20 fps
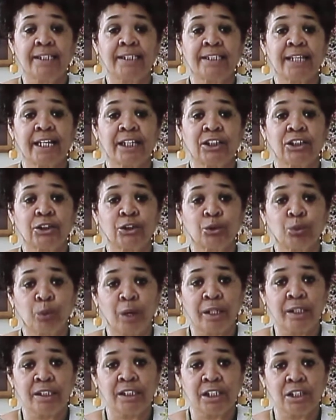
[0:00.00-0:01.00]
Sections
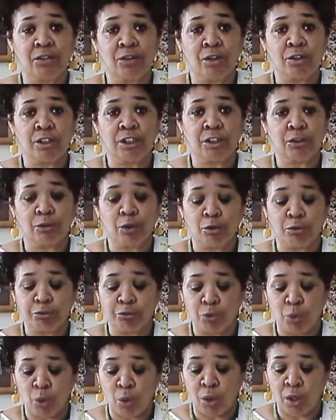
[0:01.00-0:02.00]

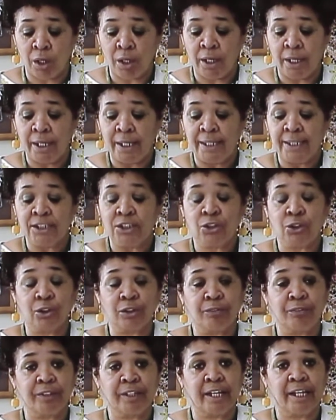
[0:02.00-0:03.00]
1004,
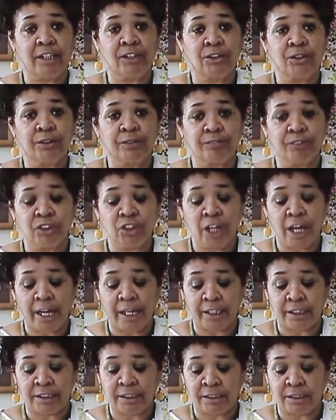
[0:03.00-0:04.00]
Certification of
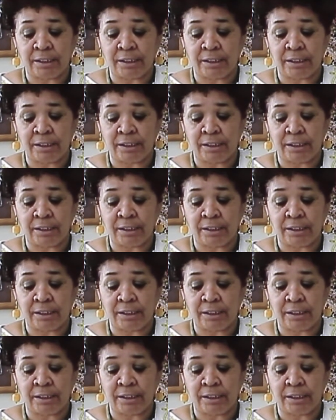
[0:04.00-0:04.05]
Checks,